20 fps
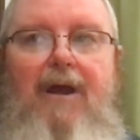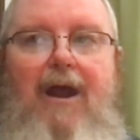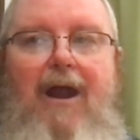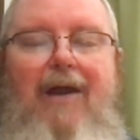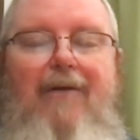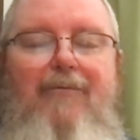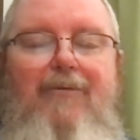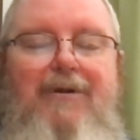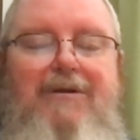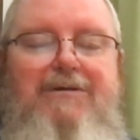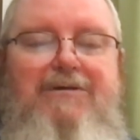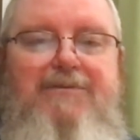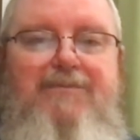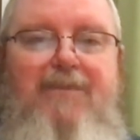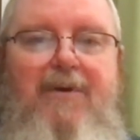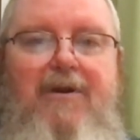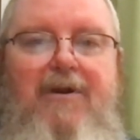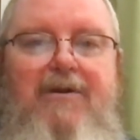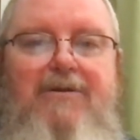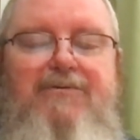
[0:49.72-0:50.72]
Our
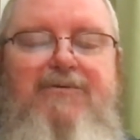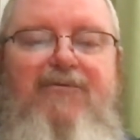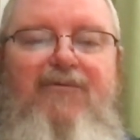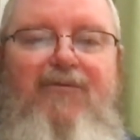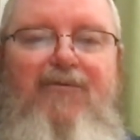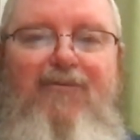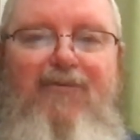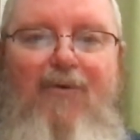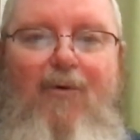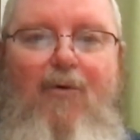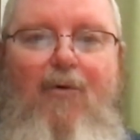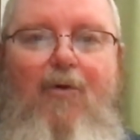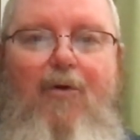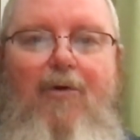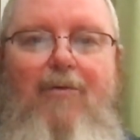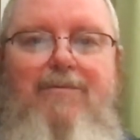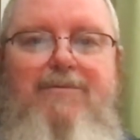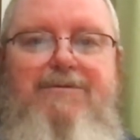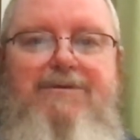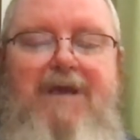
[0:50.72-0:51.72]
experience
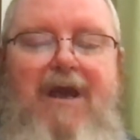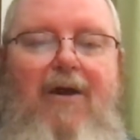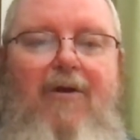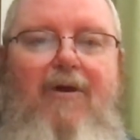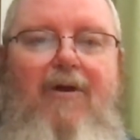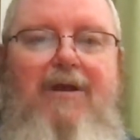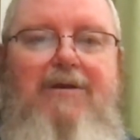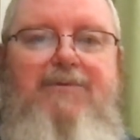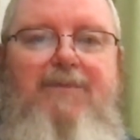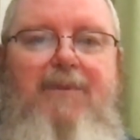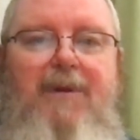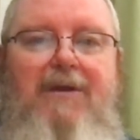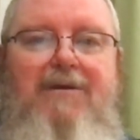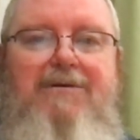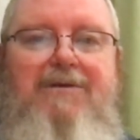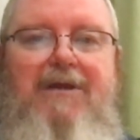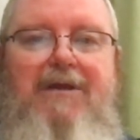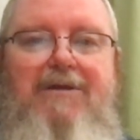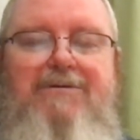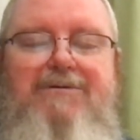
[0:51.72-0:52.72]
forms our
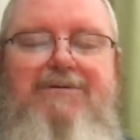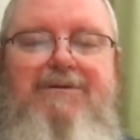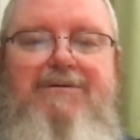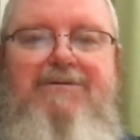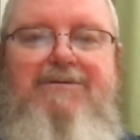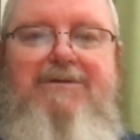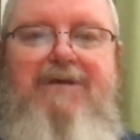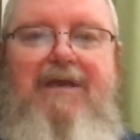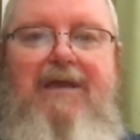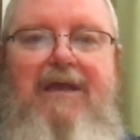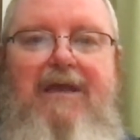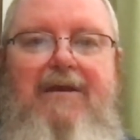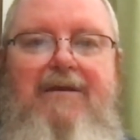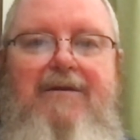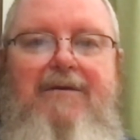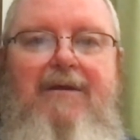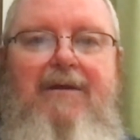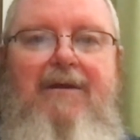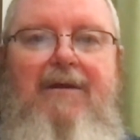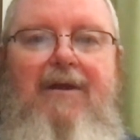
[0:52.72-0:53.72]
expectations,
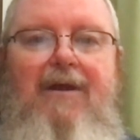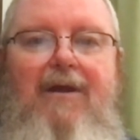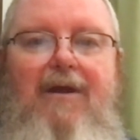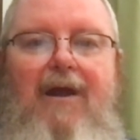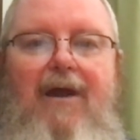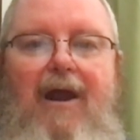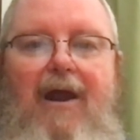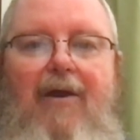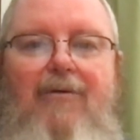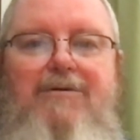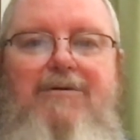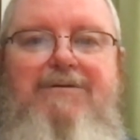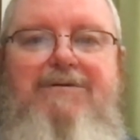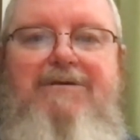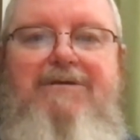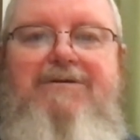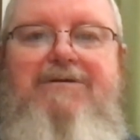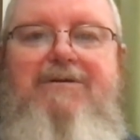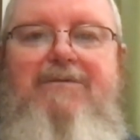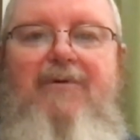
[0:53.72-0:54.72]
and our
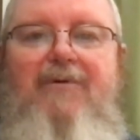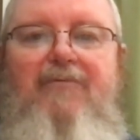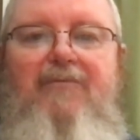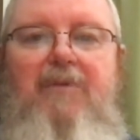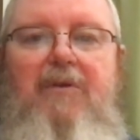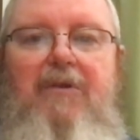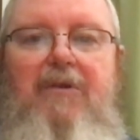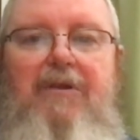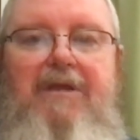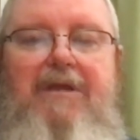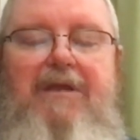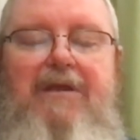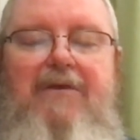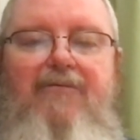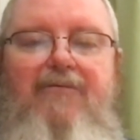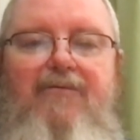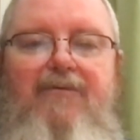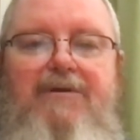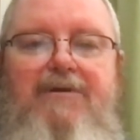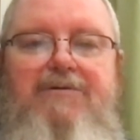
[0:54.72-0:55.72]
system of
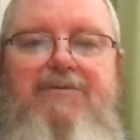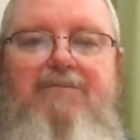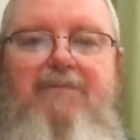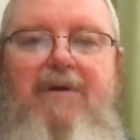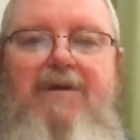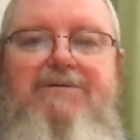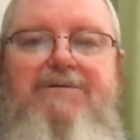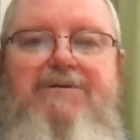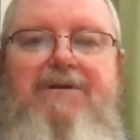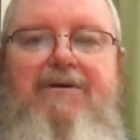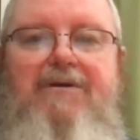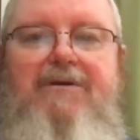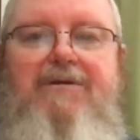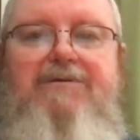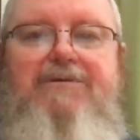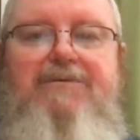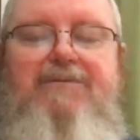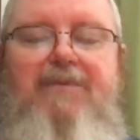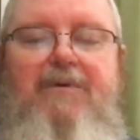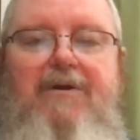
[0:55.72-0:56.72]
belief is based on
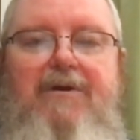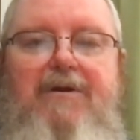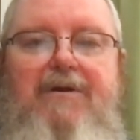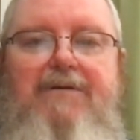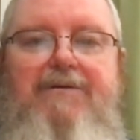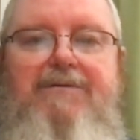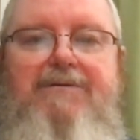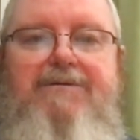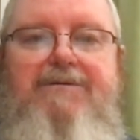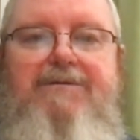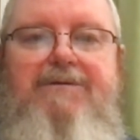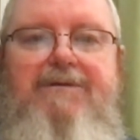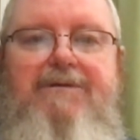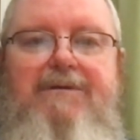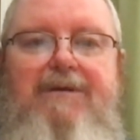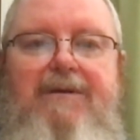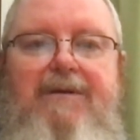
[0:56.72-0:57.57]
experience.